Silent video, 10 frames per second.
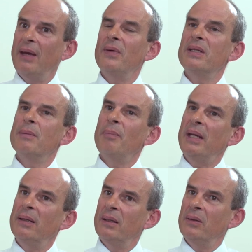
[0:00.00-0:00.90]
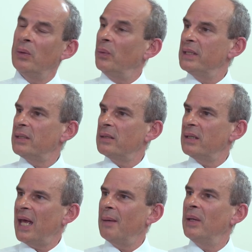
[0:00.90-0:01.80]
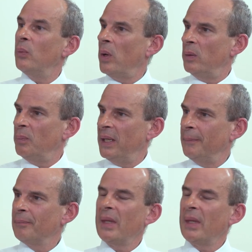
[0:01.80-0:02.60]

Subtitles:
If it's appended to a research lab, it won't be.